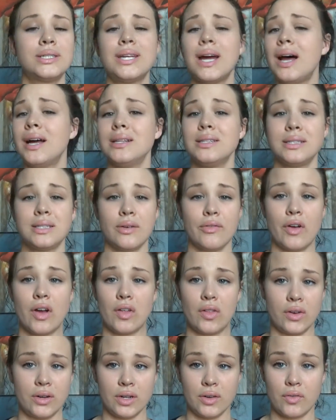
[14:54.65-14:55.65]
There's tons of
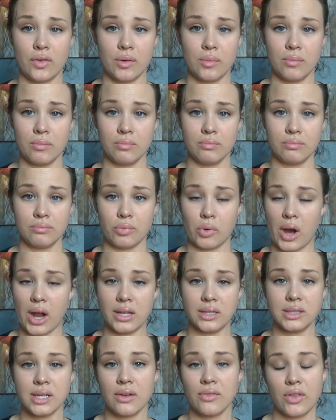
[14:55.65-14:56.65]
other different
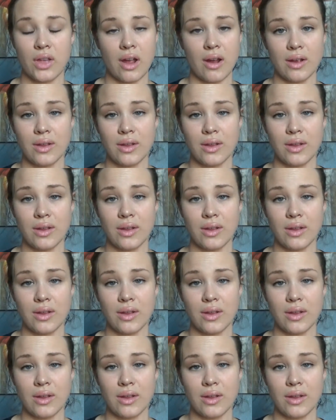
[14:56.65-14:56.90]
brands out there.